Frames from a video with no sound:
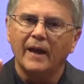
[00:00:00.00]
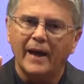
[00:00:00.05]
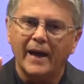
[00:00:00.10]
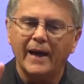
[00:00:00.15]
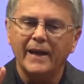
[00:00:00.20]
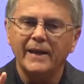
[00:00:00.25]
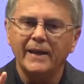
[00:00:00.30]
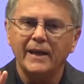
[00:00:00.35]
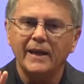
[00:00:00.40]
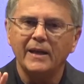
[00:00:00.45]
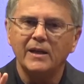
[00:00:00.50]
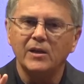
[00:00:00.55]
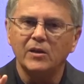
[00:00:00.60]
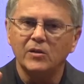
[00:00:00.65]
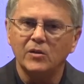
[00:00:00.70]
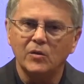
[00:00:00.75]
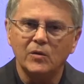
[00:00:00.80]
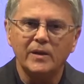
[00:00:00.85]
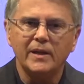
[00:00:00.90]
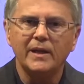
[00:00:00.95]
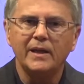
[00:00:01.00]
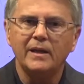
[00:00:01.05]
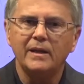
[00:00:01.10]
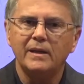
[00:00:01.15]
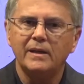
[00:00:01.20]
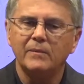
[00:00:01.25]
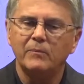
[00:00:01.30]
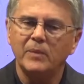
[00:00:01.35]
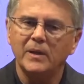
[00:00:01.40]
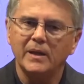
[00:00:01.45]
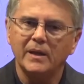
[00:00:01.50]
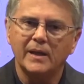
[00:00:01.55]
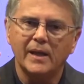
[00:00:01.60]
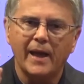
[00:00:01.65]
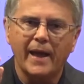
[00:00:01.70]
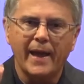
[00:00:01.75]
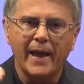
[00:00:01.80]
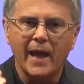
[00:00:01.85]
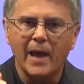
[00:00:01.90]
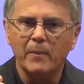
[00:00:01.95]
I need and you need to be in a
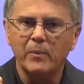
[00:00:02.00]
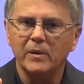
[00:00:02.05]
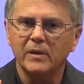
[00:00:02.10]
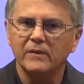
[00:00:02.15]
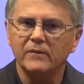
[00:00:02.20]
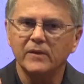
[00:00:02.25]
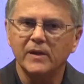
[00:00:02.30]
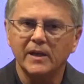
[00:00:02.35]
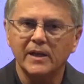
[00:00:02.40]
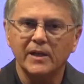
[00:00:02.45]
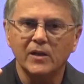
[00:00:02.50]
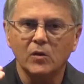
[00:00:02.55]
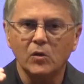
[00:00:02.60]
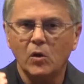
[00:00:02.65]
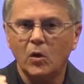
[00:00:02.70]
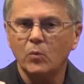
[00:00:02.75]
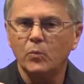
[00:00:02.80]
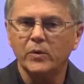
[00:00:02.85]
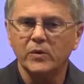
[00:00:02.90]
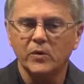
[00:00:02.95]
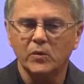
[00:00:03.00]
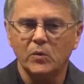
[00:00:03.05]
habit of getting alone with